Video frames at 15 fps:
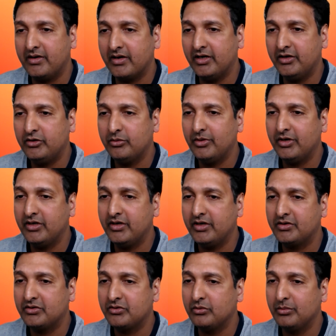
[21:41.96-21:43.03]
I tried to
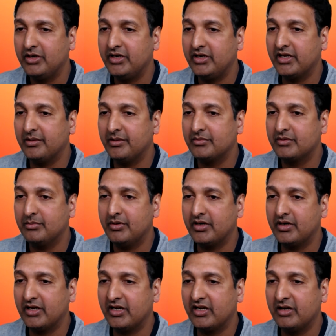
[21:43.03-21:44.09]
meditate so many times,
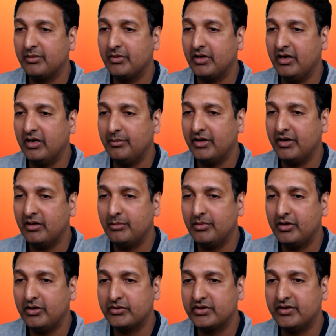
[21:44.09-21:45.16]
but I am
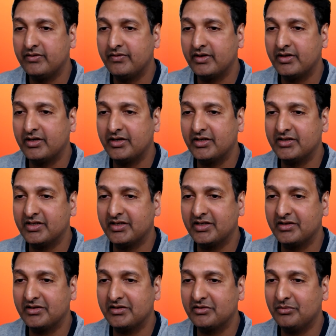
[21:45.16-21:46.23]
unable to sit for 30
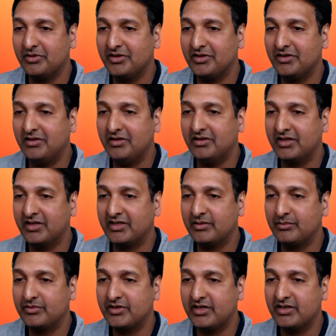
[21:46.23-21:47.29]
seconds with the
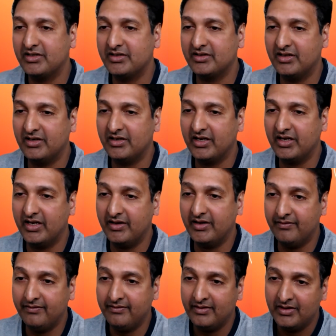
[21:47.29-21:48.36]
circumstances that I
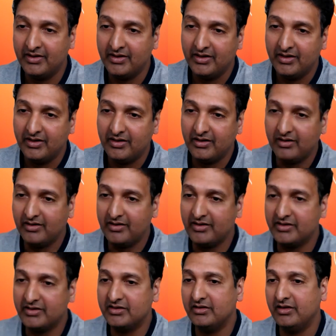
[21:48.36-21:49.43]
have.
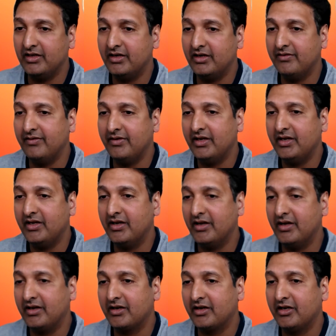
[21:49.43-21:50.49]
Is there a way
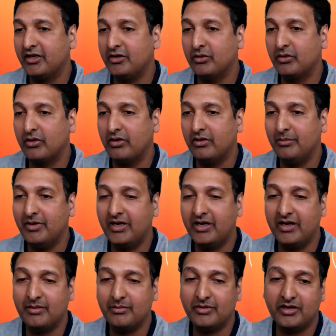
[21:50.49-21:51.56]
I can ignore all
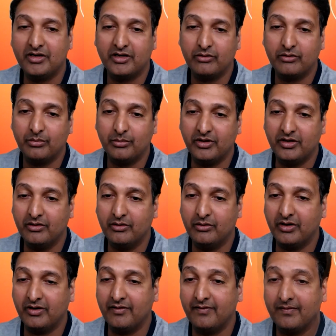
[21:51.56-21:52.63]
bad happening around me?
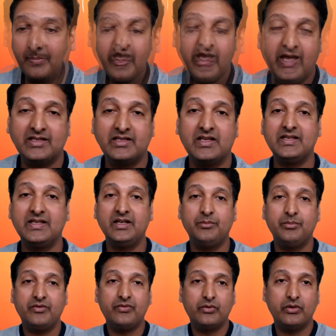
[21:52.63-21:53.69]
Okay. As I
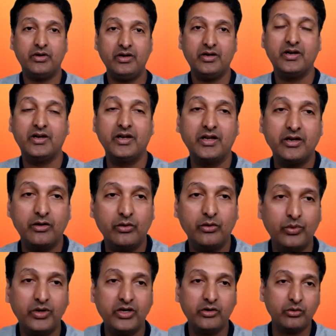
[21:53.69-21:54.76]
said before,
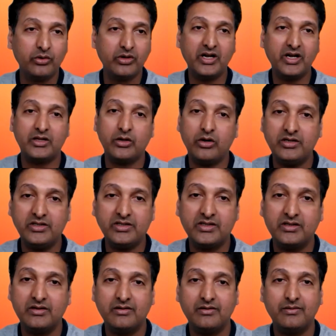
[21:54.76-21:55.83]
we do get thoughts.